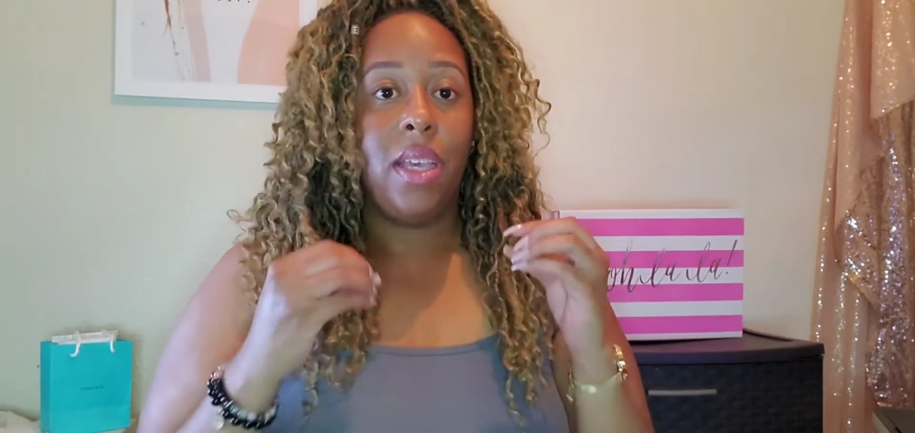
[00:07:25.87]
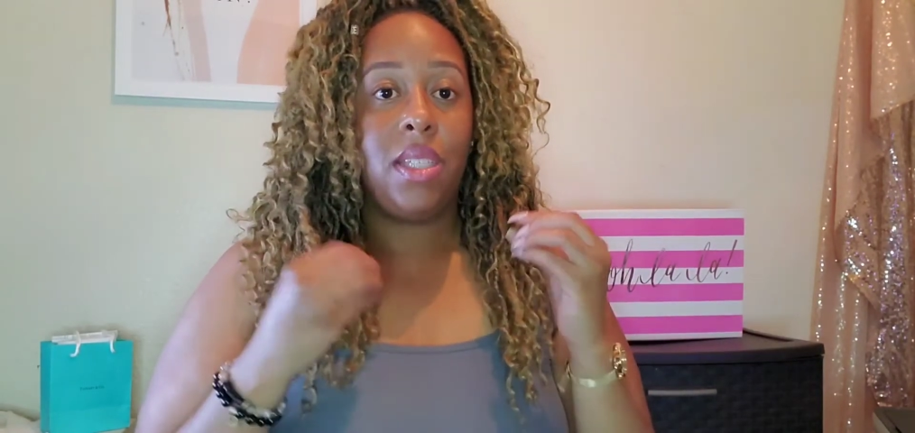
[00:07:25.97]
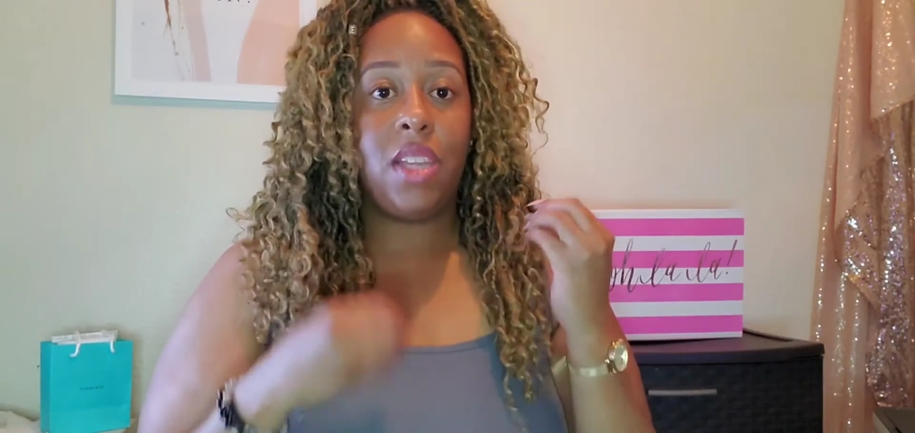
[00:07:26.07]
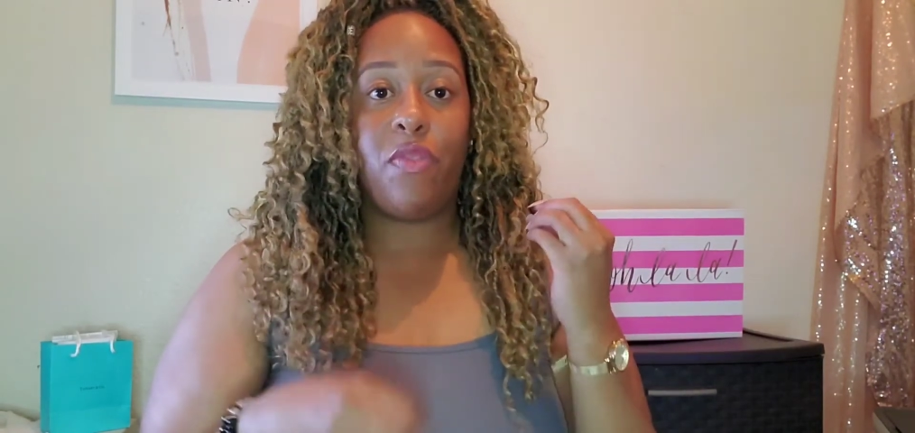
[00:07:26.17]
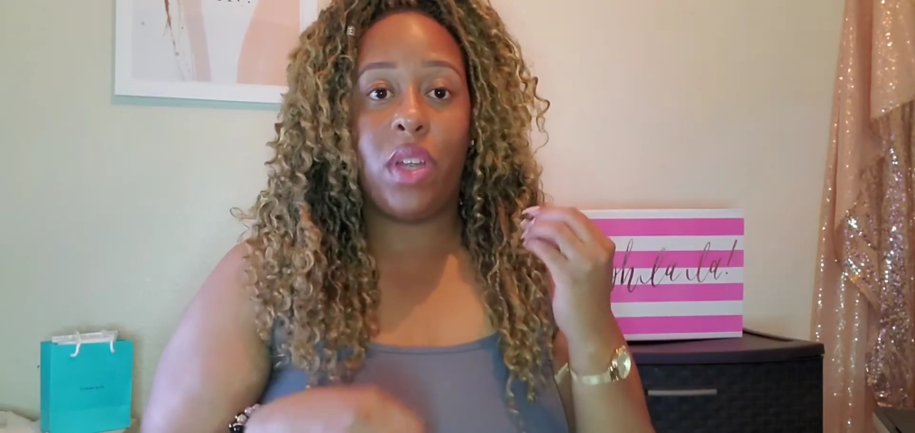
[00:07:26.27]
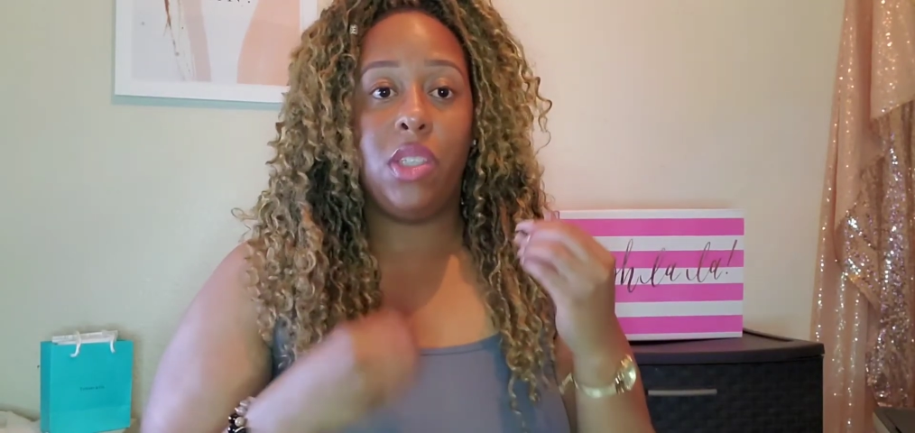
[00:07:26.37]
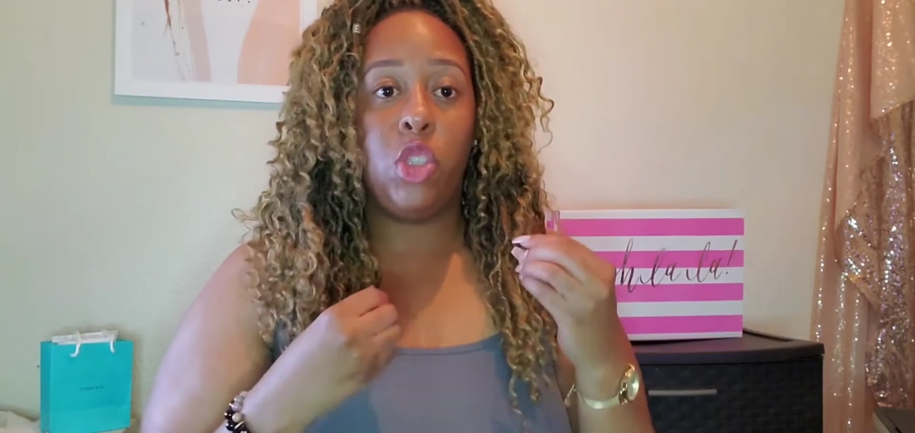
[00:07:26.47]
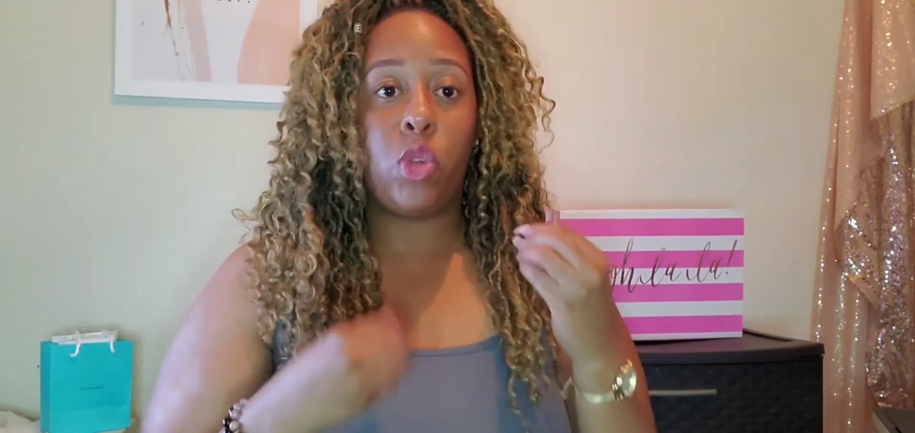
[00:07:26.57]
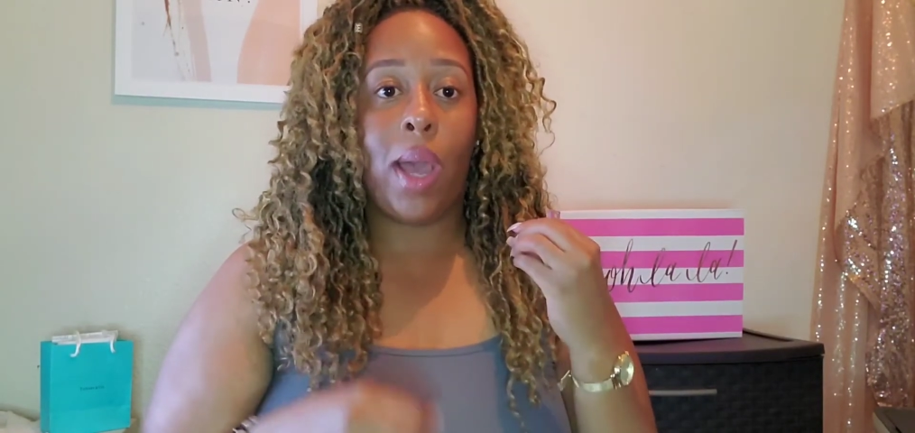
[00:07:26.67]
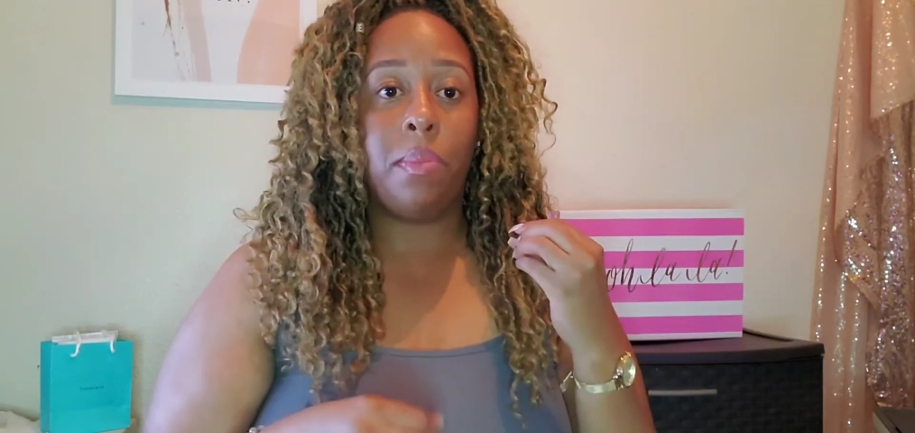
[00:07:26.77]
different
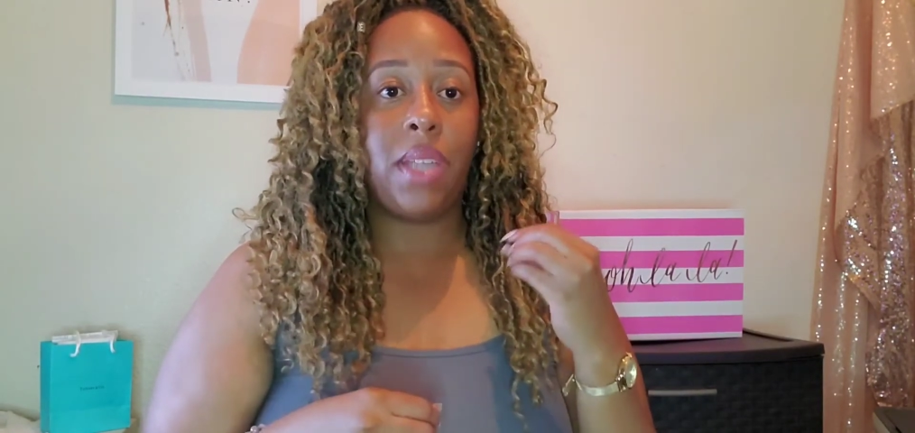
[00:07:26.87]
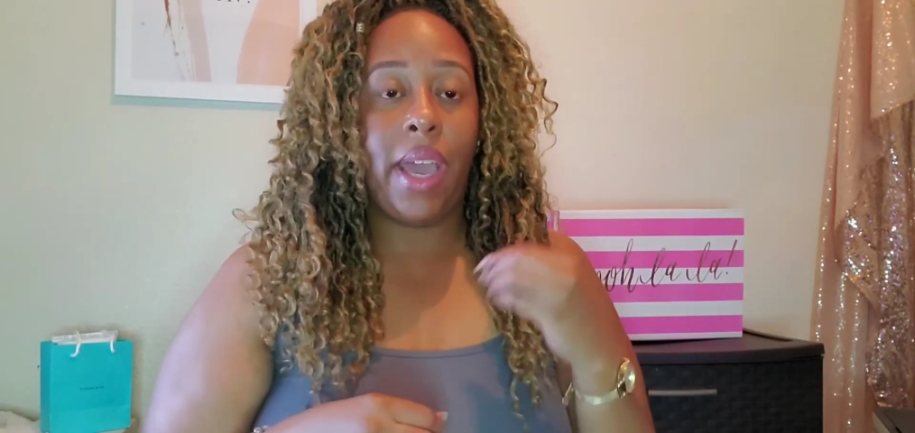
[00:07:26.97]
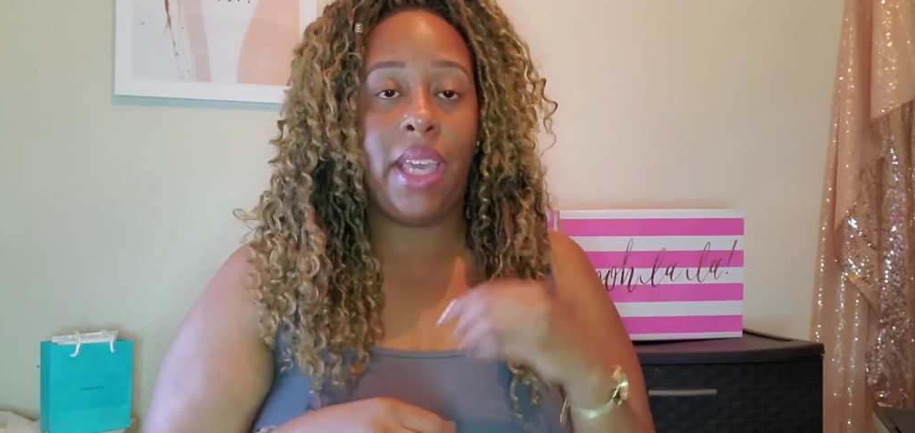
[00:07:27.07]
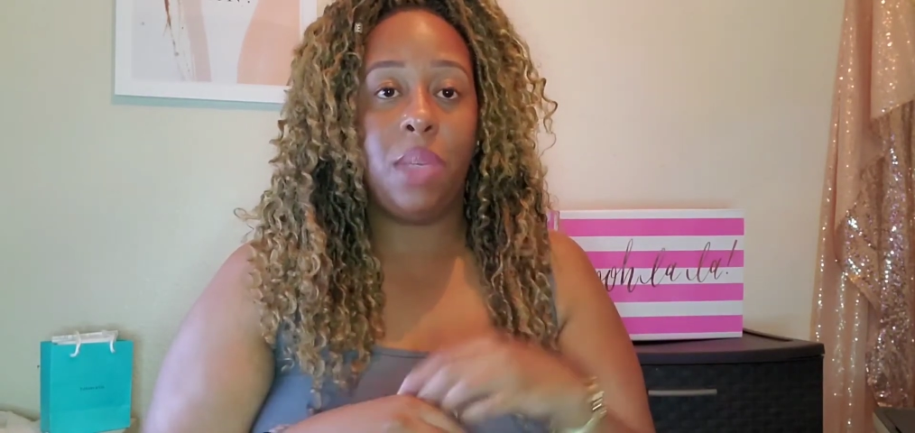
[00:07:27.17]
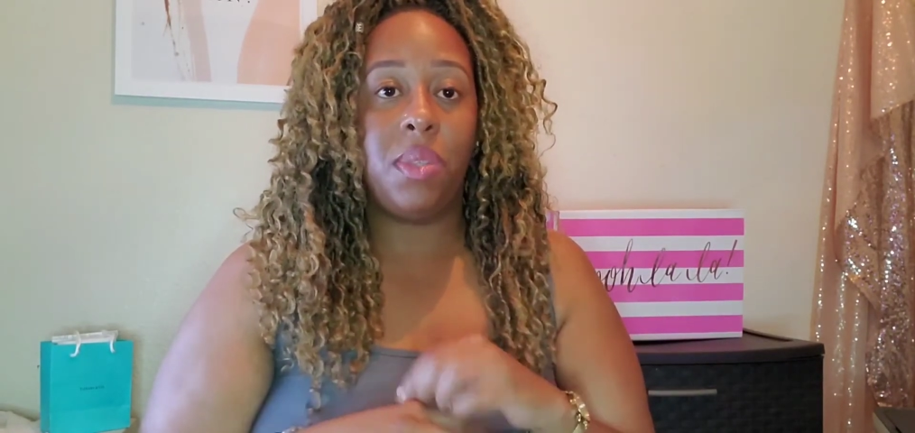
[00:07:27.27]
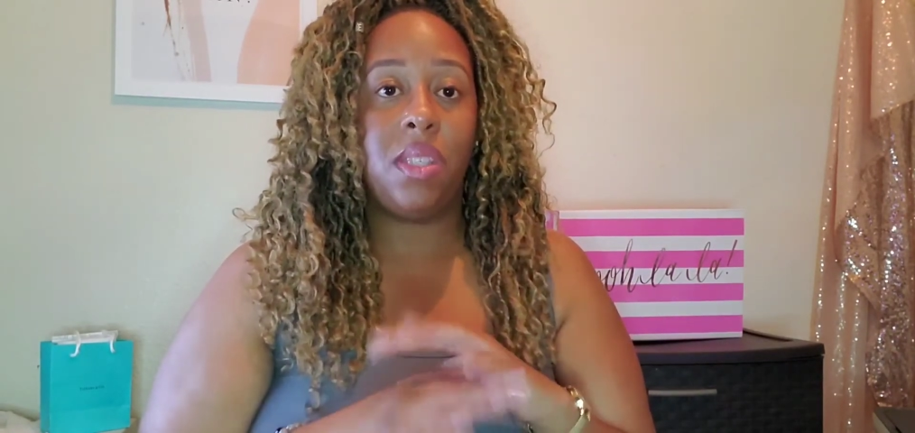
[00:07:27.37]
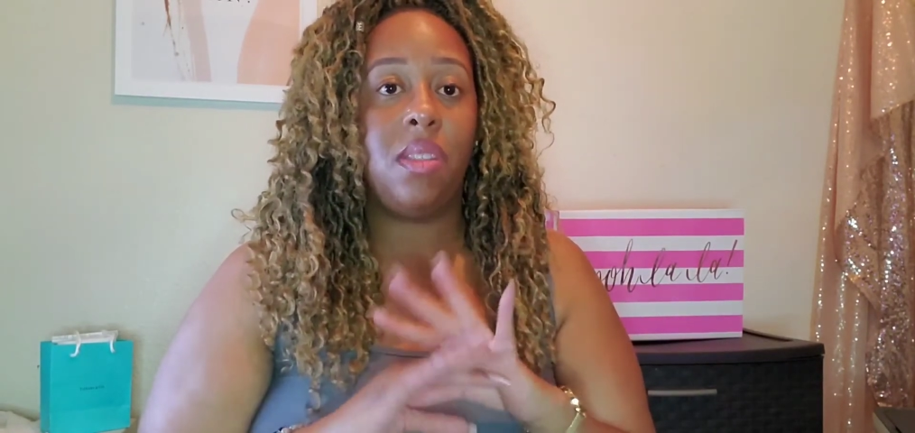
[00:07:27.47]
strap types.